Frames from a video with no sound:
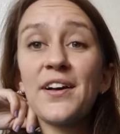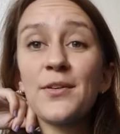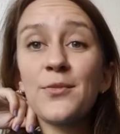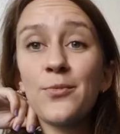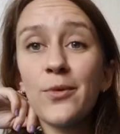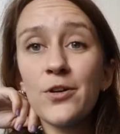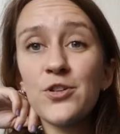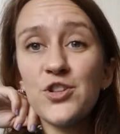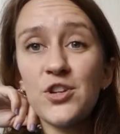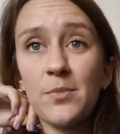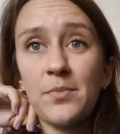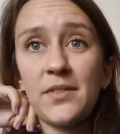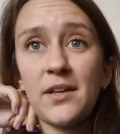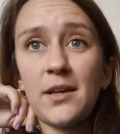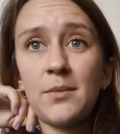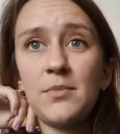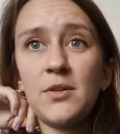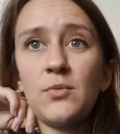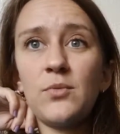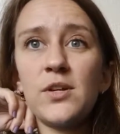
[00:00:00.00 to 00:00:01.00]
Worship that
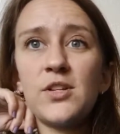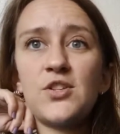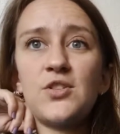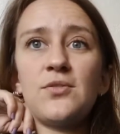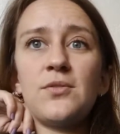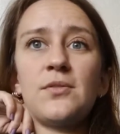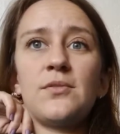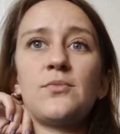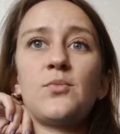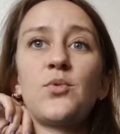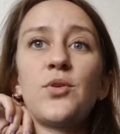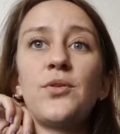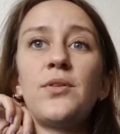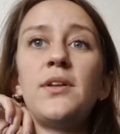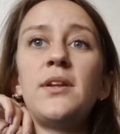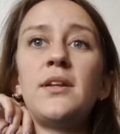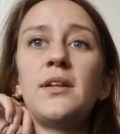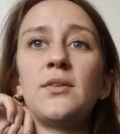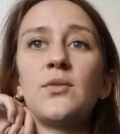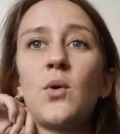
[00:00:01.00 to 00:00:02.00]
can be
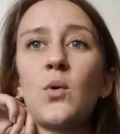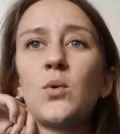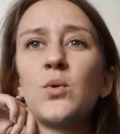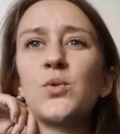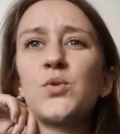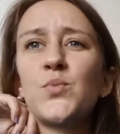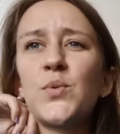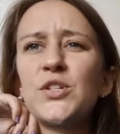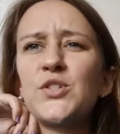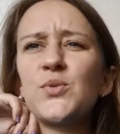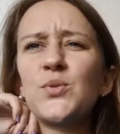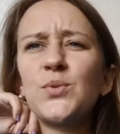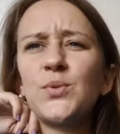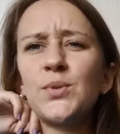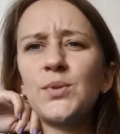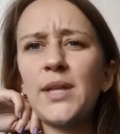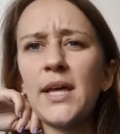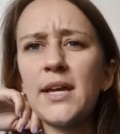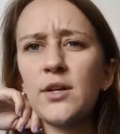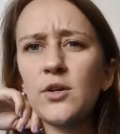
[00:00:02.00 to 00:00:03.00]
rooted in old ritual,
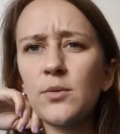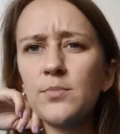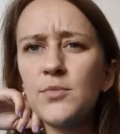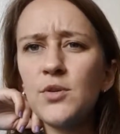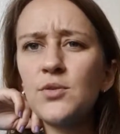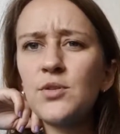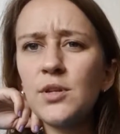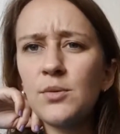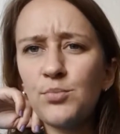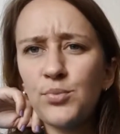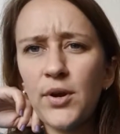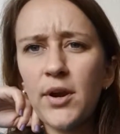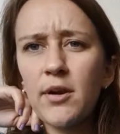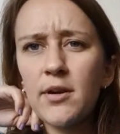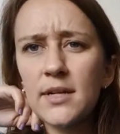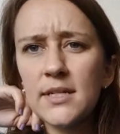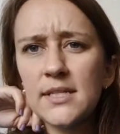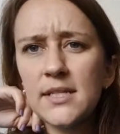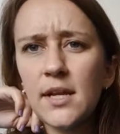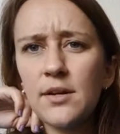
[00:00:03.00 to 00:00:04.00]
like communion, prayer,
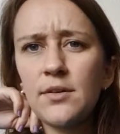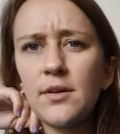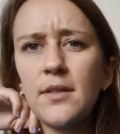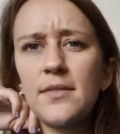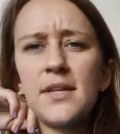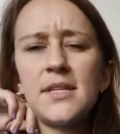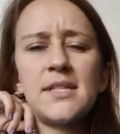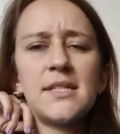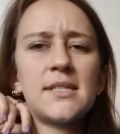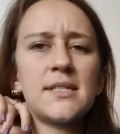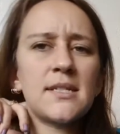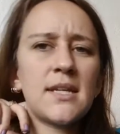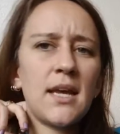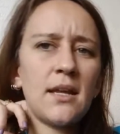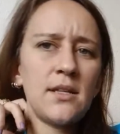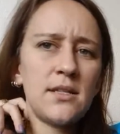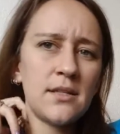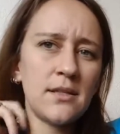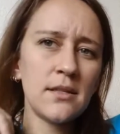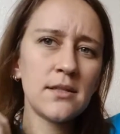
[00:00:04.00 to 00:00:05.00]
etc., that doesn't get
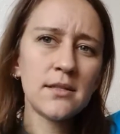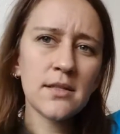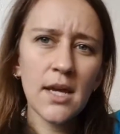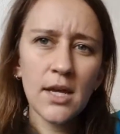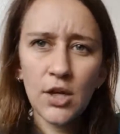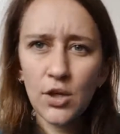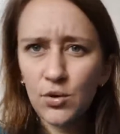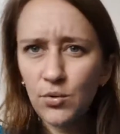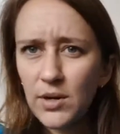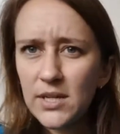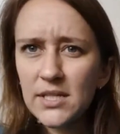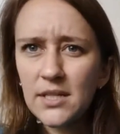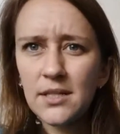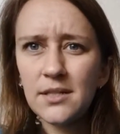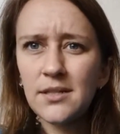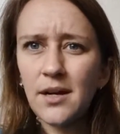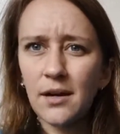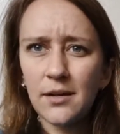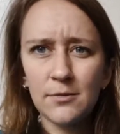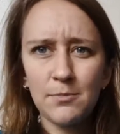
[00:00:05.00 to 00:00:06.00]
to this like crazy
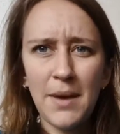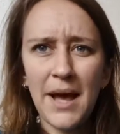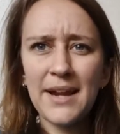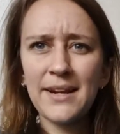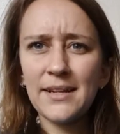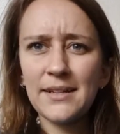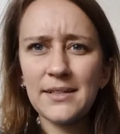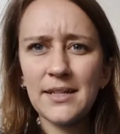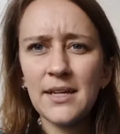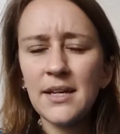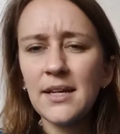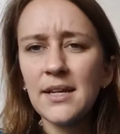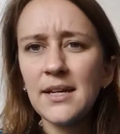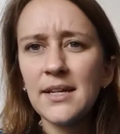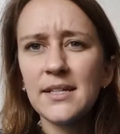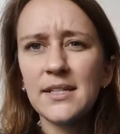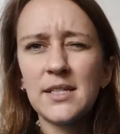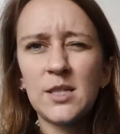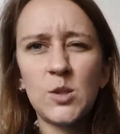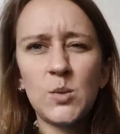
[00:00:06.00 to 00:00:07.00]
dogmatic
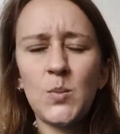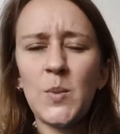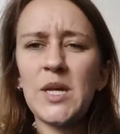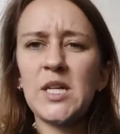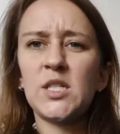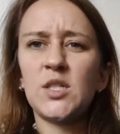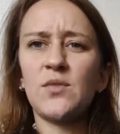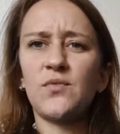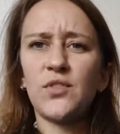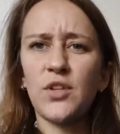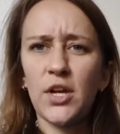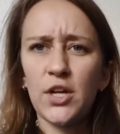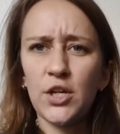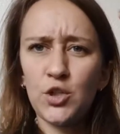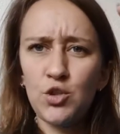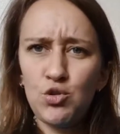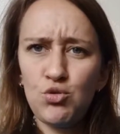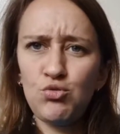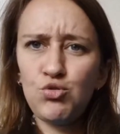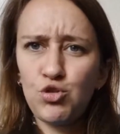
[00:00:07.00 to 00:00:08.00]
space of
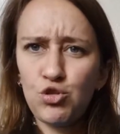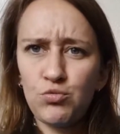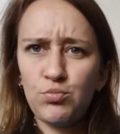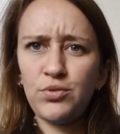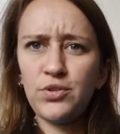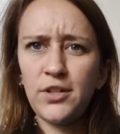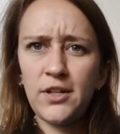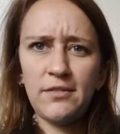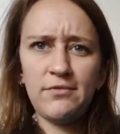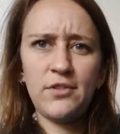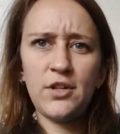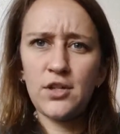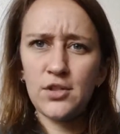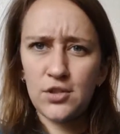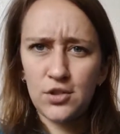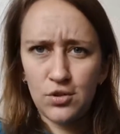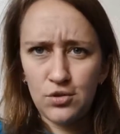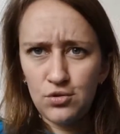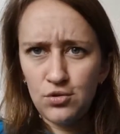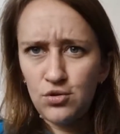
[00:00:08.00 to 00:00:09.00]
like, you should believe
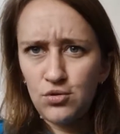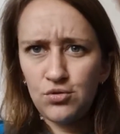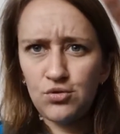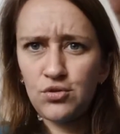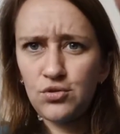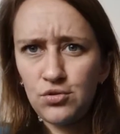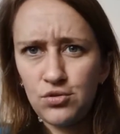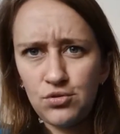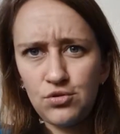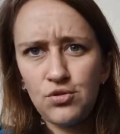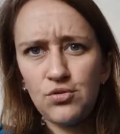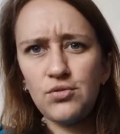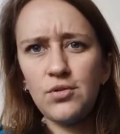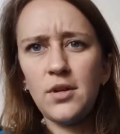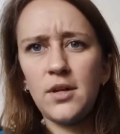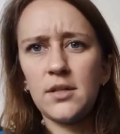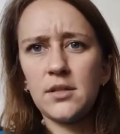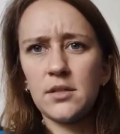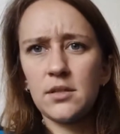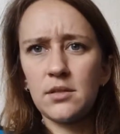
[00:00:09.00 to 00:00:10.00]
this and you should do
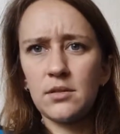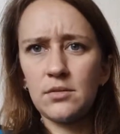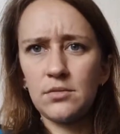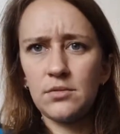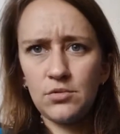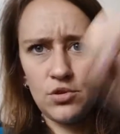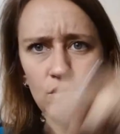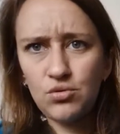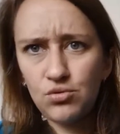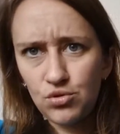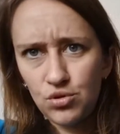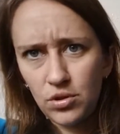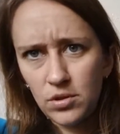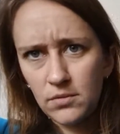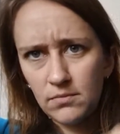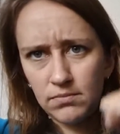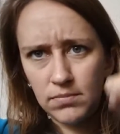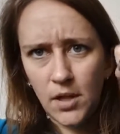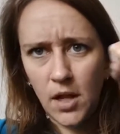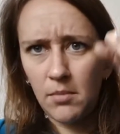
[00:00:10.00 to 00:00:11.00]
this and you
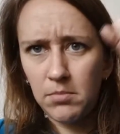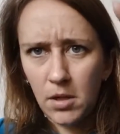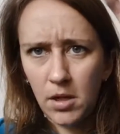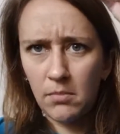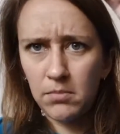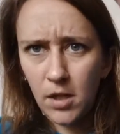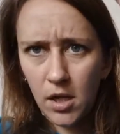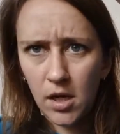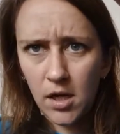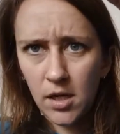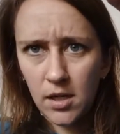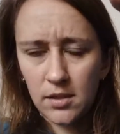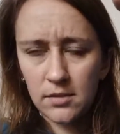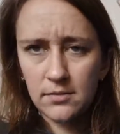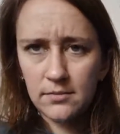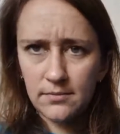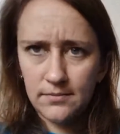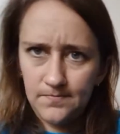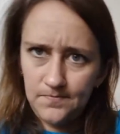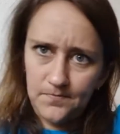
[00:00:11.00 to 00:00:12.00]
should blah blah blah.
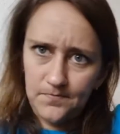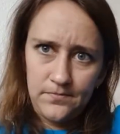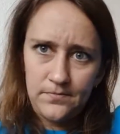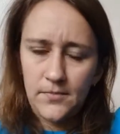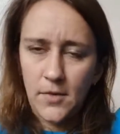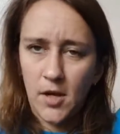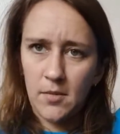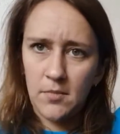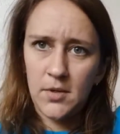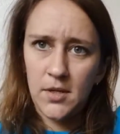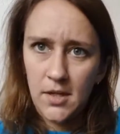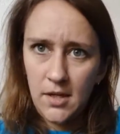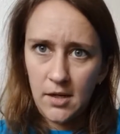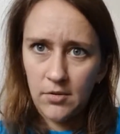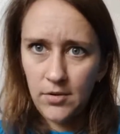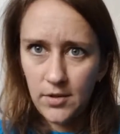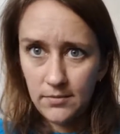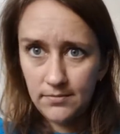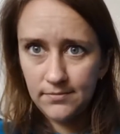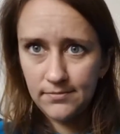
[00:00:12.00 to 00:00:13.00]
I'm an
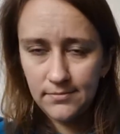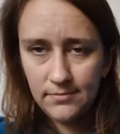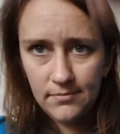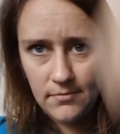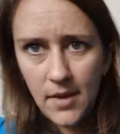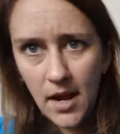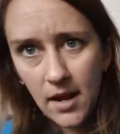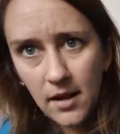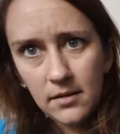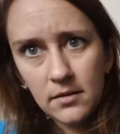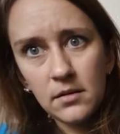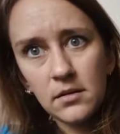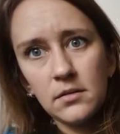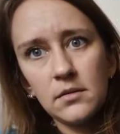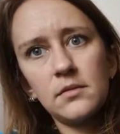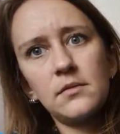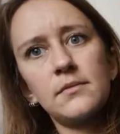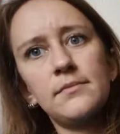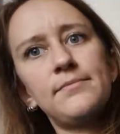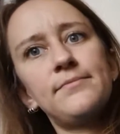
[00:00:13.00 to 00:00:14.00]
angry man
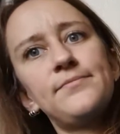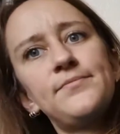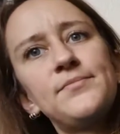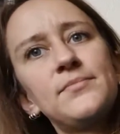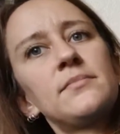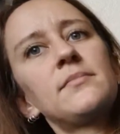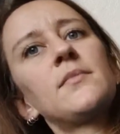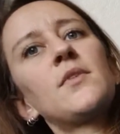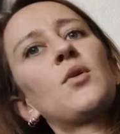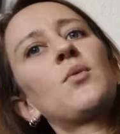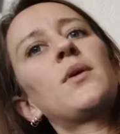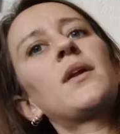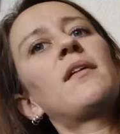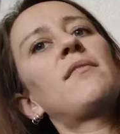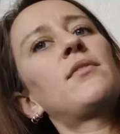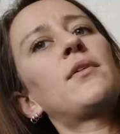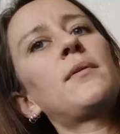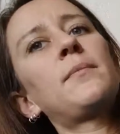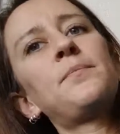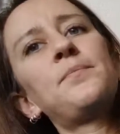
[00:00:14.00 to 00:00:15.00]
or
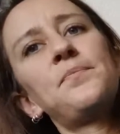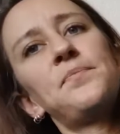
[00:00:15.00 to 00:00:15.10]
whatever.